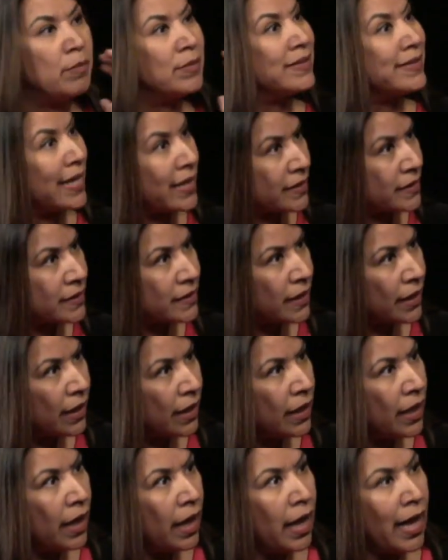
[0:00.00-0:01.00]
Yes,
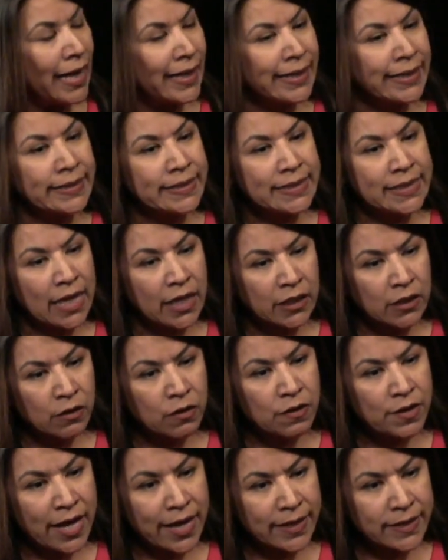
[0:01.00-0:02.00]
I can tell
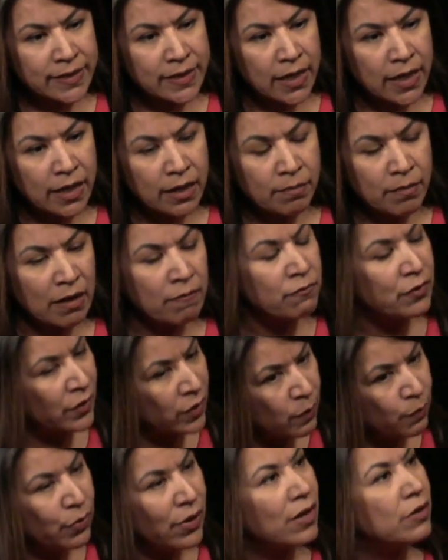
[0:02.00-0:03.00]
you that I'm
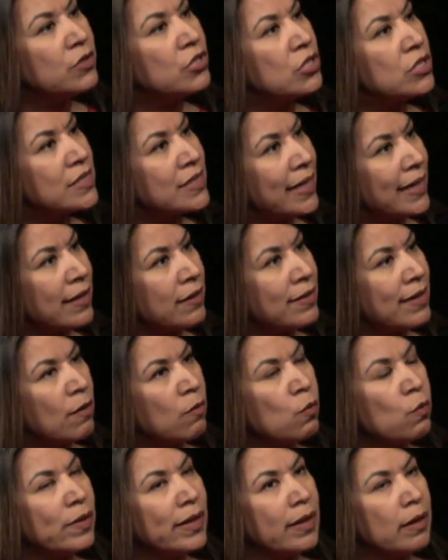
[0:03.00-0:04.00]
very proud to say
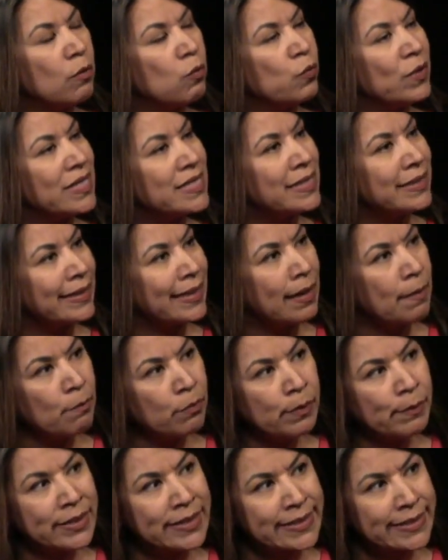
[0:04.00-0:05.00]
that we recently
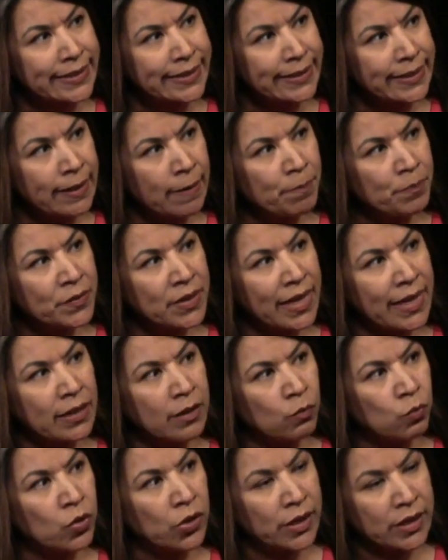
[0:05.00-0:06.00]

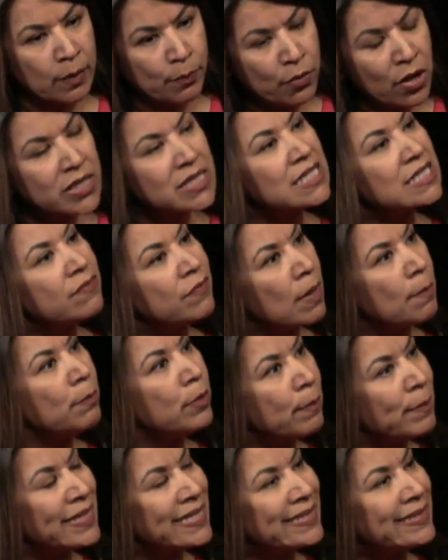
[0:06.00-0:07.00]
we're in the process of
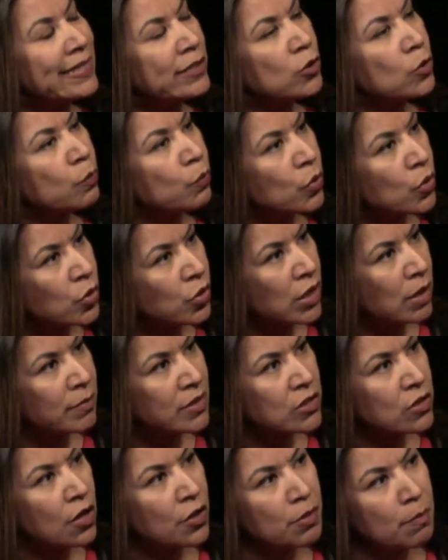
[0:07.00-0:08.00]
implementing a new program.
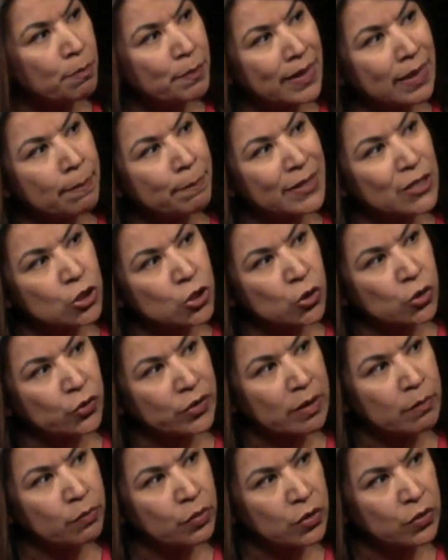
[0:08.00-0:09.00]
It's called the Big Picture
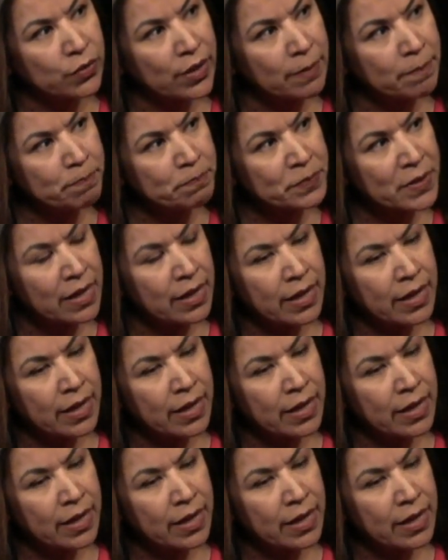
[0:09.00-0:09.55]
Learning Program.